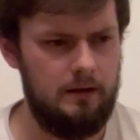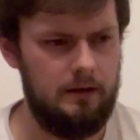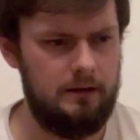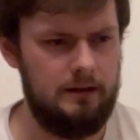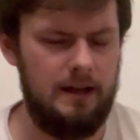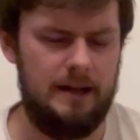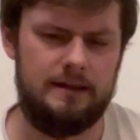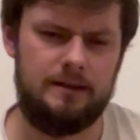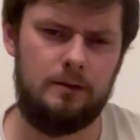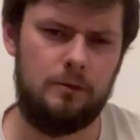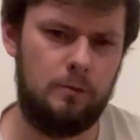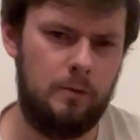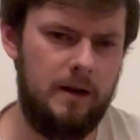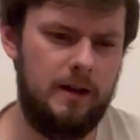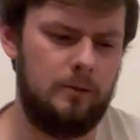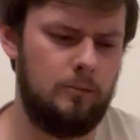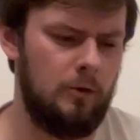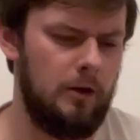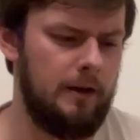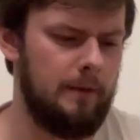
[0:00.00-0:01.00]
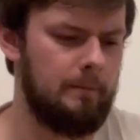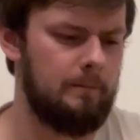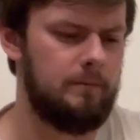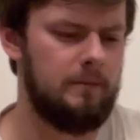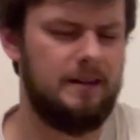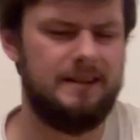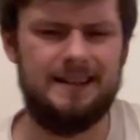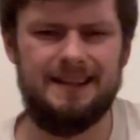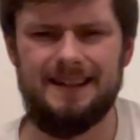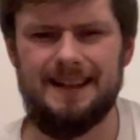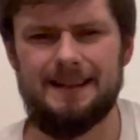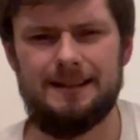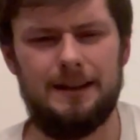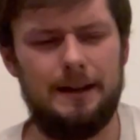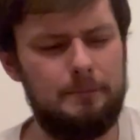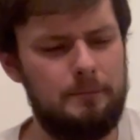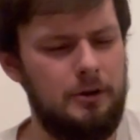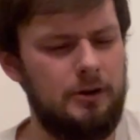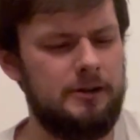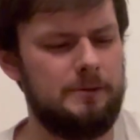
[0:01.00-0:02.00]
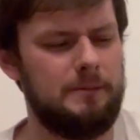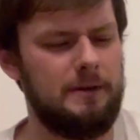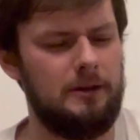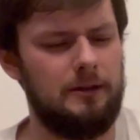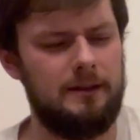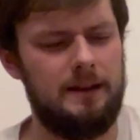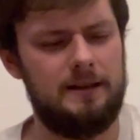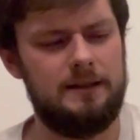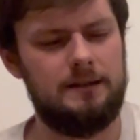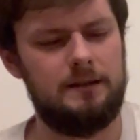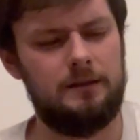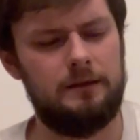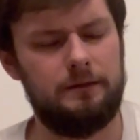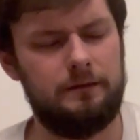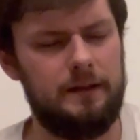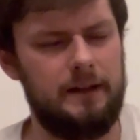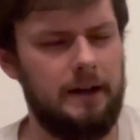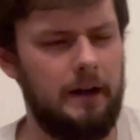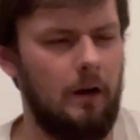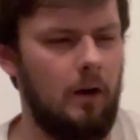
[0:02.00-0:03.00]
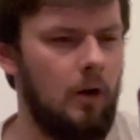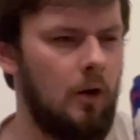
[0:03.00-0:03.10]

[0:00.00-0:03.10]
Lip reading: That's a weird one. Does it taste like marshmallow? That's the thing.